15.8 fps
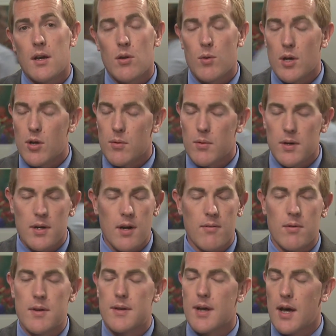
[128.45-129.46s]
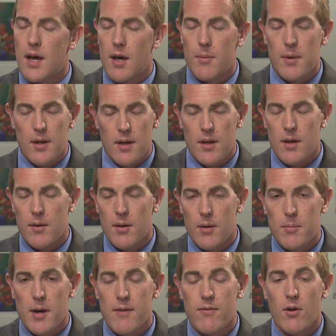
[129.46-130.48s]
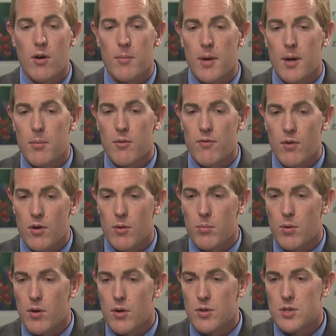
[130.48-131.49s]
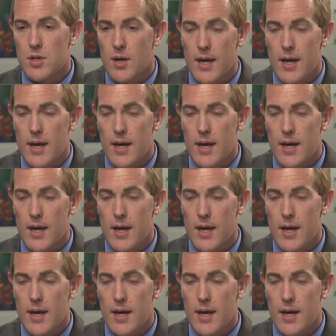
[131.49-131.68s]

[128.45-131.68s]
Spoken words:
quicker recovery time, and by far my preferred approach.